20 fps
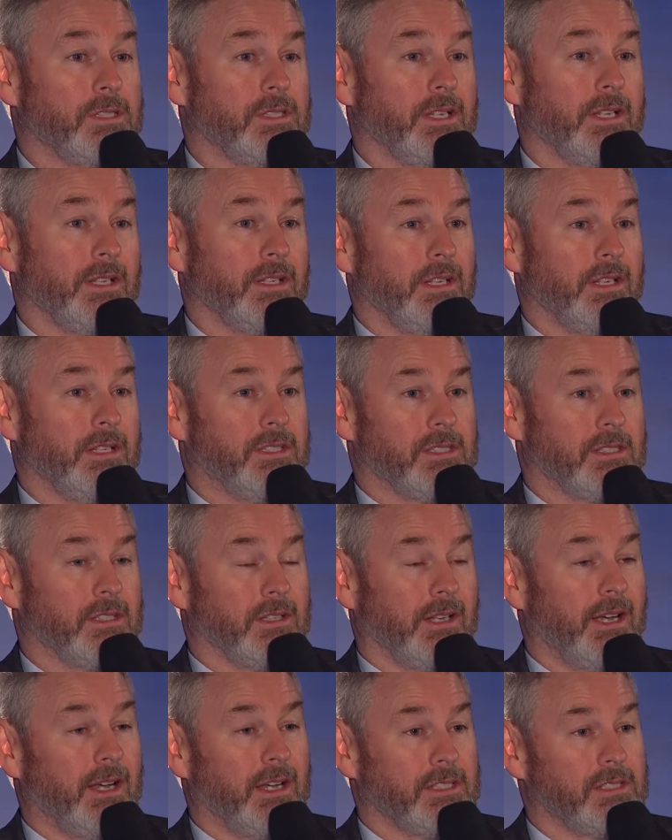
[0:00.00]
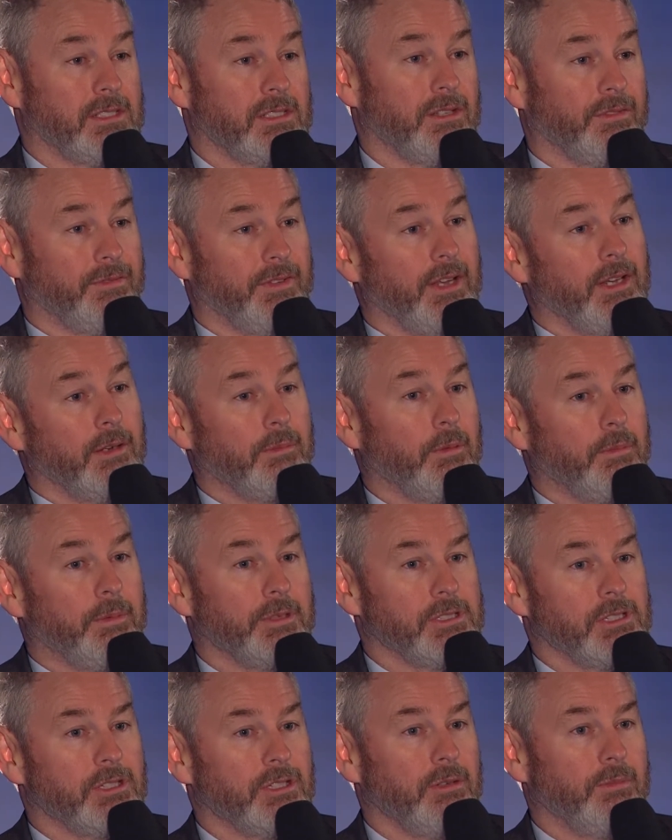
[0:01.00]
that it's the last defendable
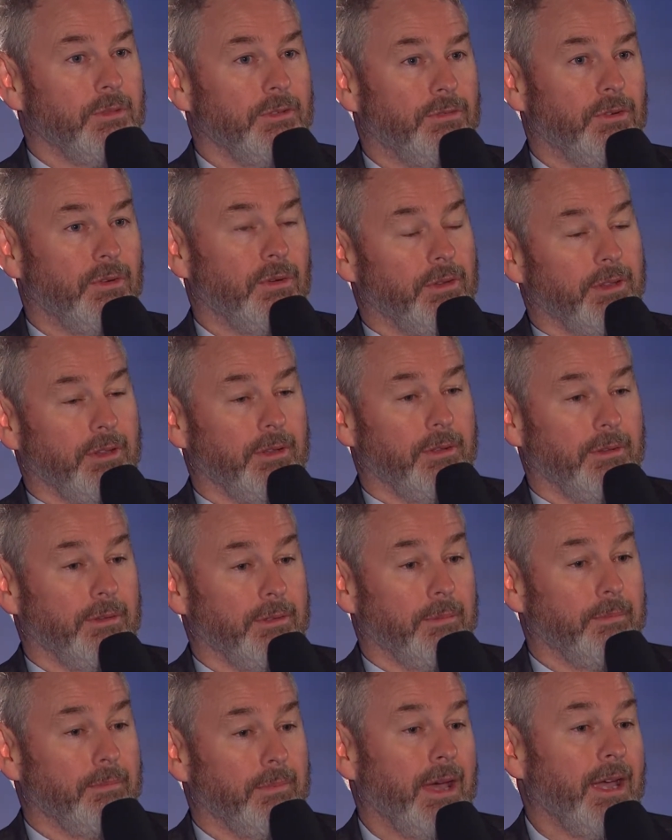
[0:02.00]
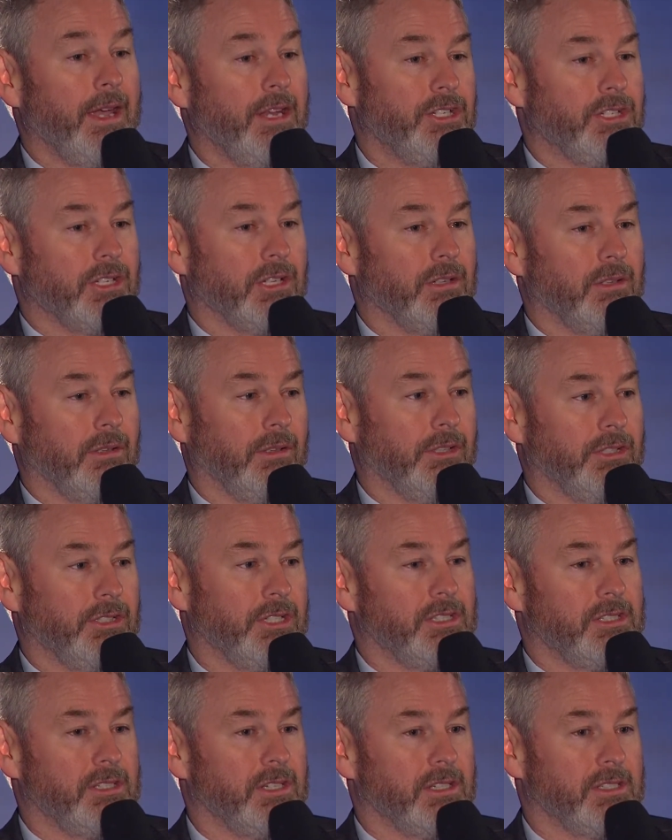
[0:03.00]
position before the major
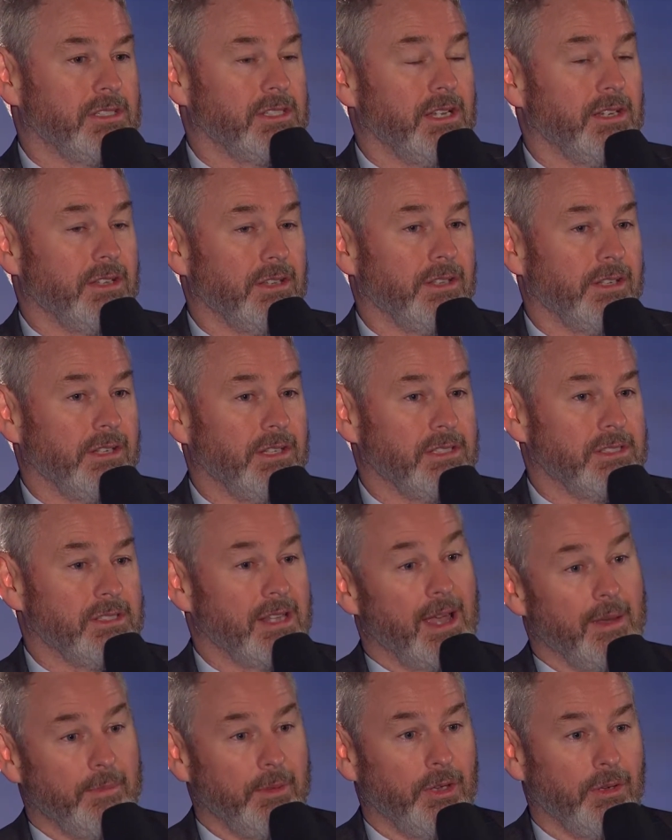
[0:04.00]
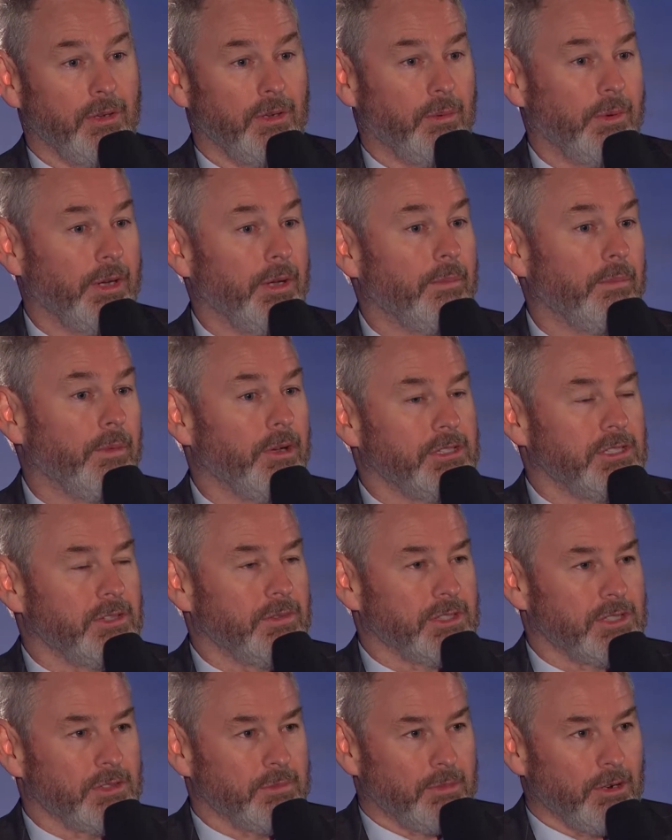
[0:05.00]
logistics centre that is Amiens, where most of
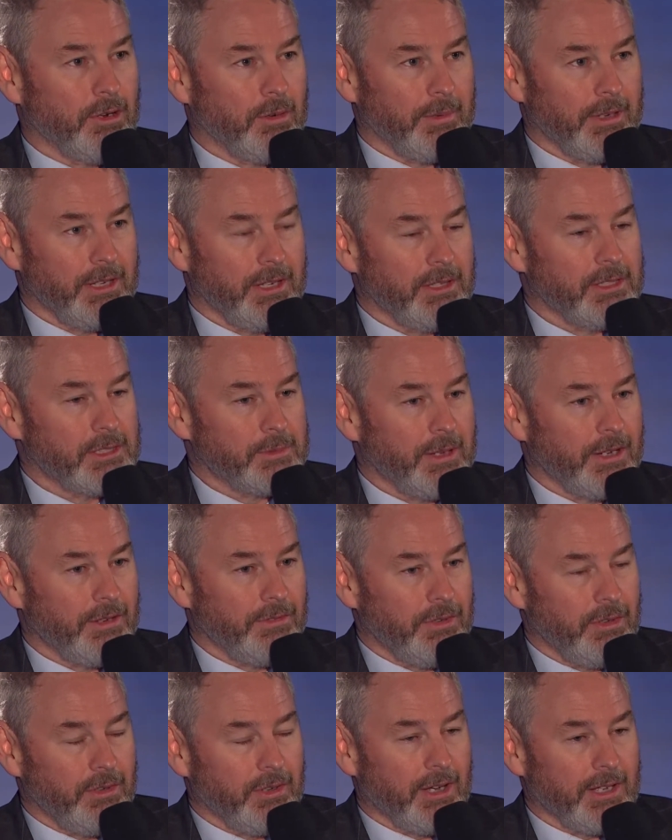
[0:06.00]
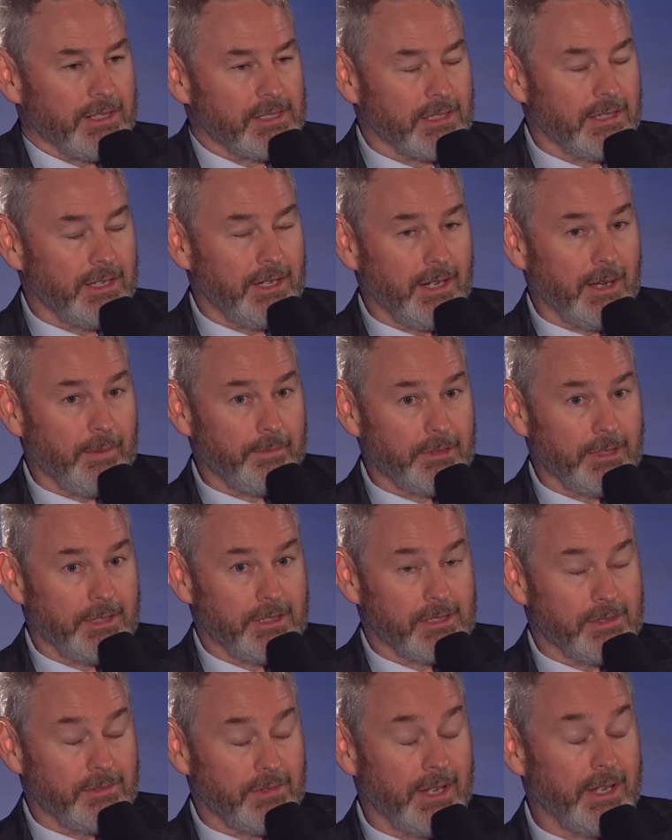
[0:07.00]
us have probably spent a few nights leading up to
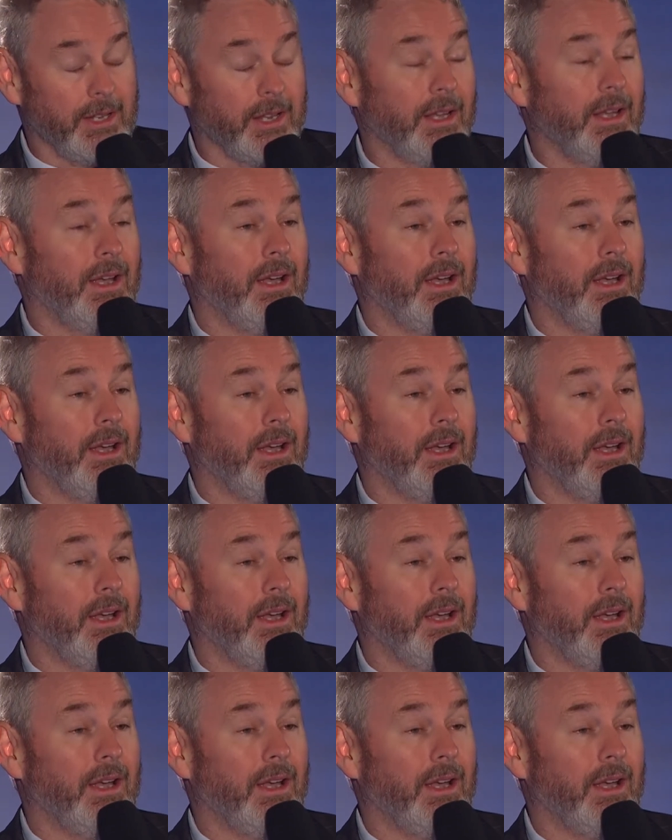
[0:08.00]
this event.